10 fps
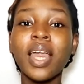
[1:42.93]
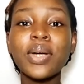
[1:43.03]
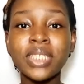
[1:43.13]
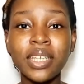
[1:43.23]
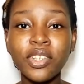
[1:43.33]
I
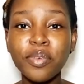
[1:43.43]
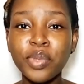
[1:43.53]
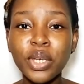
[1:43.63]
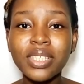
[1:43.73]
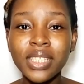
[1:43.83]
was thinking of
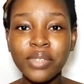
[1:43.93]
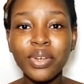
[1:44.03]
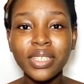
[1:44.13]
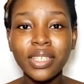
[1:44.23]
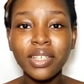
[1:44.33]
Beyonce's
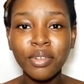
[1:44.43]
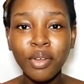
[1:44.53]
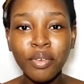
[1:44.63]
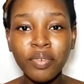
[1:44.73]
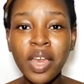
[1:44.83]
Crazy in
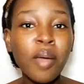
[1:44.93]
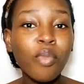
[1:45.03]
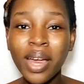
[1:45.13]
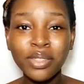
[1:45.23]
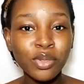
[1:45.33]
Love,
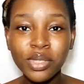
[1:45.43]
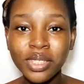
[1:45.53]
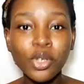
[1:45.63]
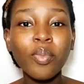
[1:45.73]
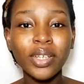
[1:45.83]
but I don't know
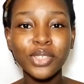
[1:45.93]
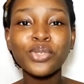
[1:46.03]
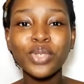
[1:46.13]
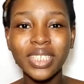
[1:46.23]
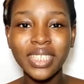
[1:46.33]
the song, but I just
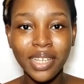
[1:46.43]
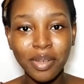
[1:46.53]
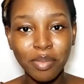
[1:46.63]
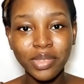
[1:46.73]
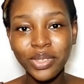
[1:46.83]
know the
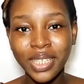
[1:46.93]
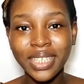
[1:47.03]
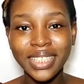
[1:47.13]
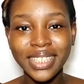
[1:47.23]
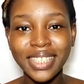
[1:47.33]
name. Do you
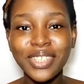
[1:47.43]
get?